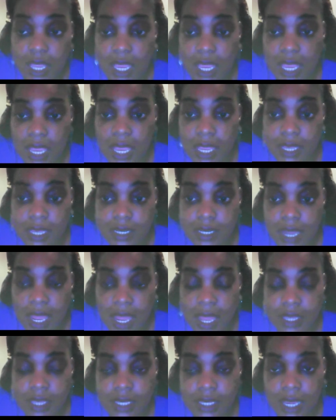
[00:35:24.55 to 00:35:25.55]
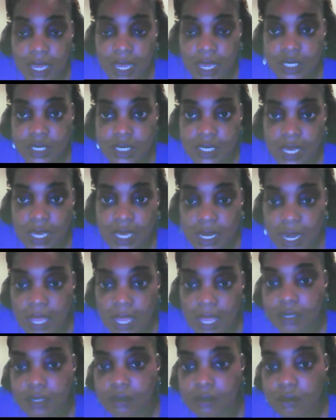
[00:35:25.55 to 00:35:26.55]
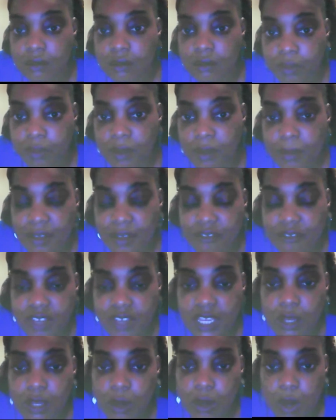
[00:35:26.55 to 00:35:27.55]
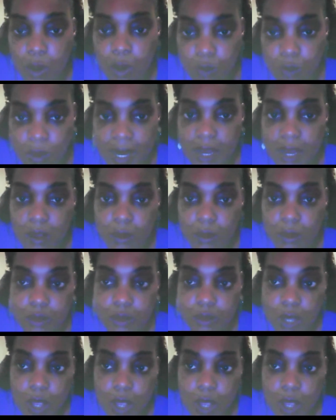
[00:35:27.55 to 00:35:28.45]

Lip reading: And I just cannot put my finger around